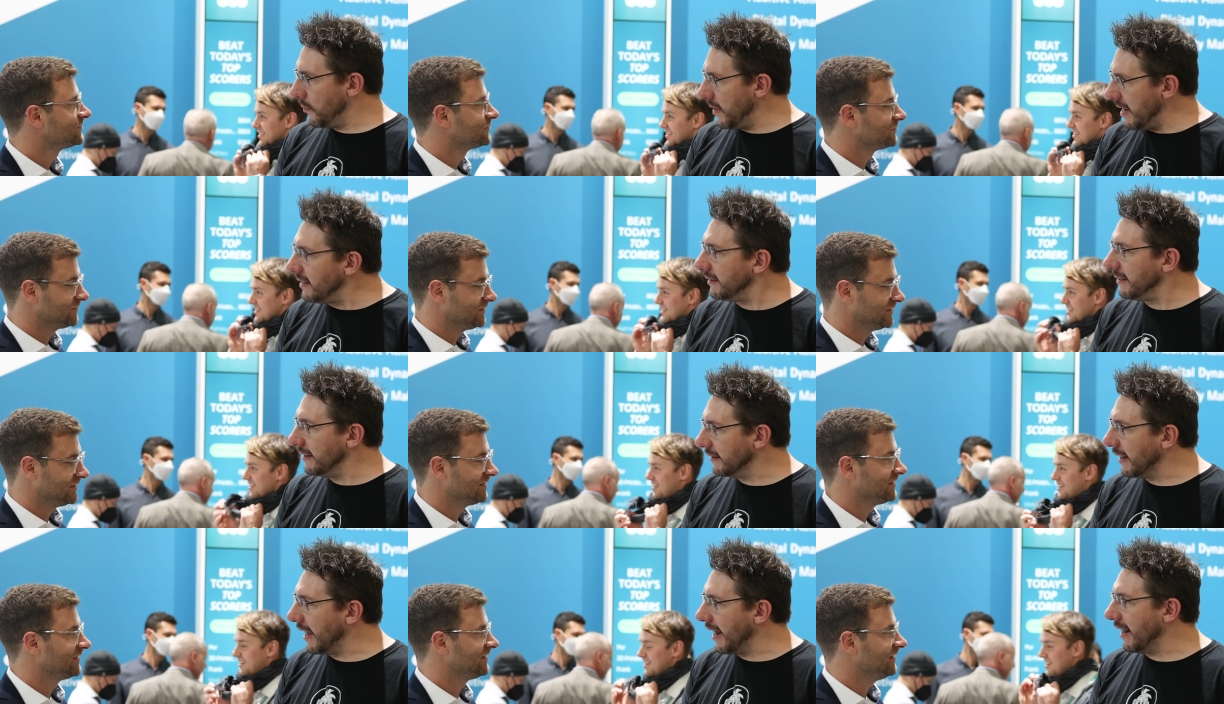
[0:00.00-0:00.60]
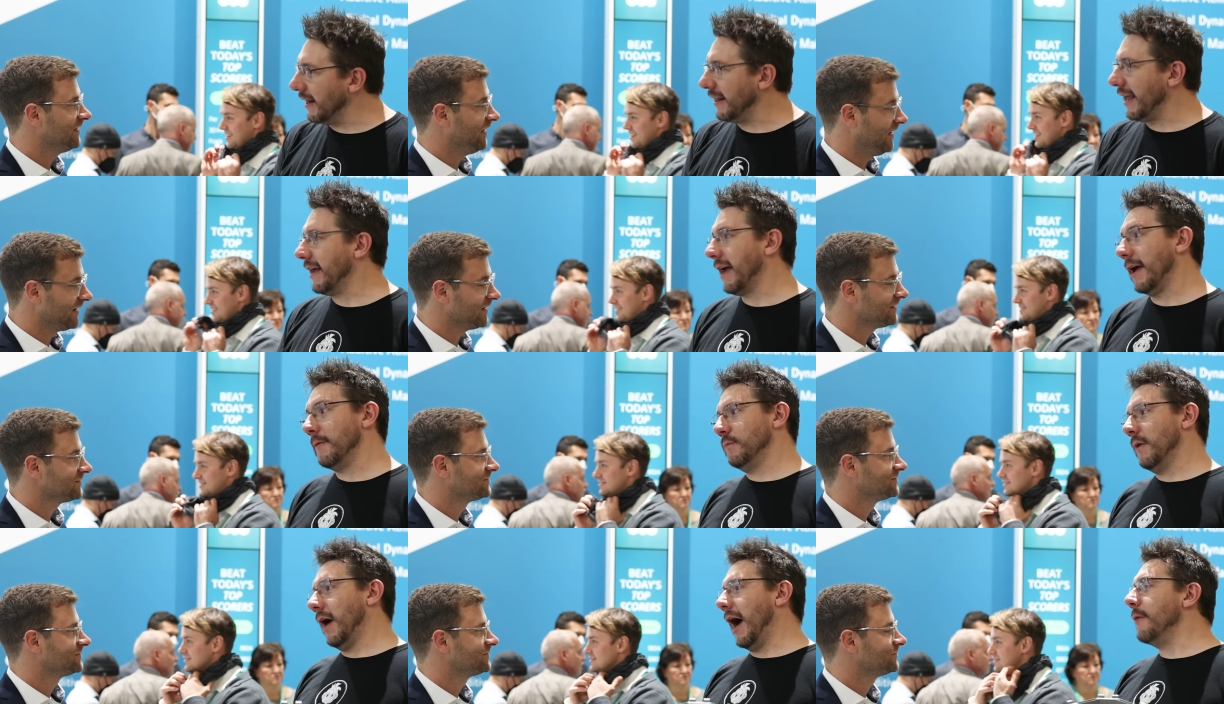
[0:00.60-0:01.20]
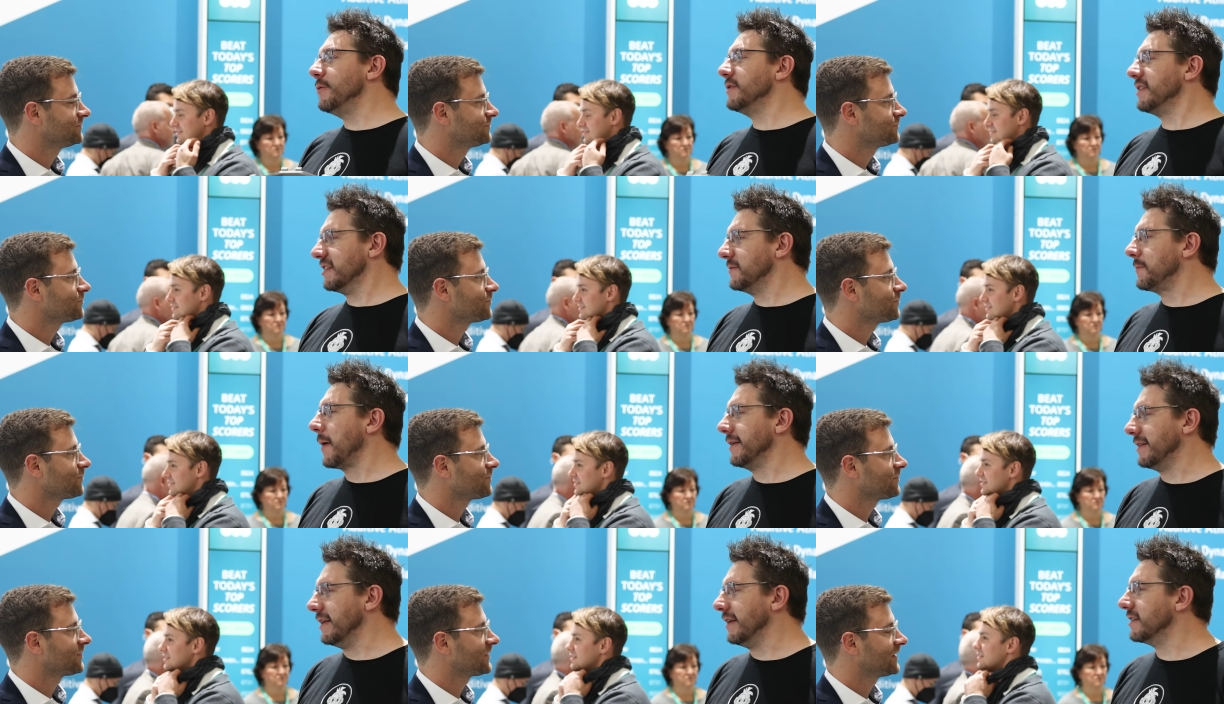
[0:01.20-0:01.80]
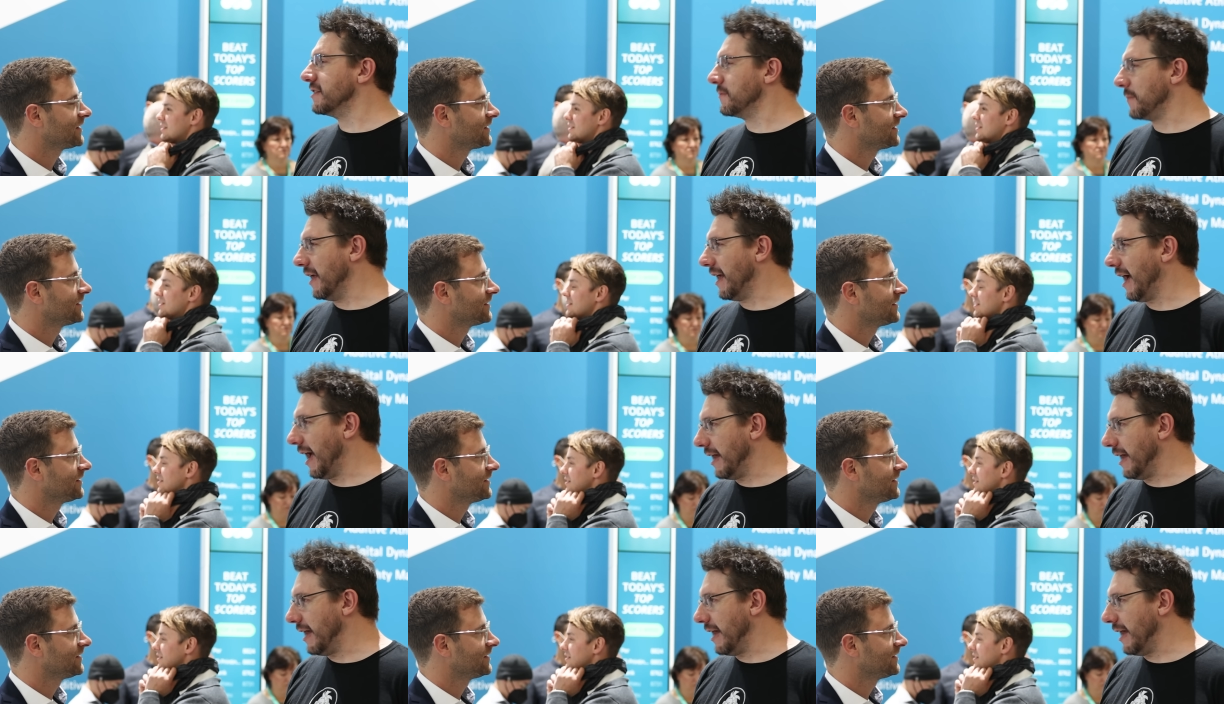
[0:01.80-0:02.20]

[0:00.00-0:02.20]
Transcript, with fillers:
Speaker 1: really light. Yeah. Like, I, I was expecting it to be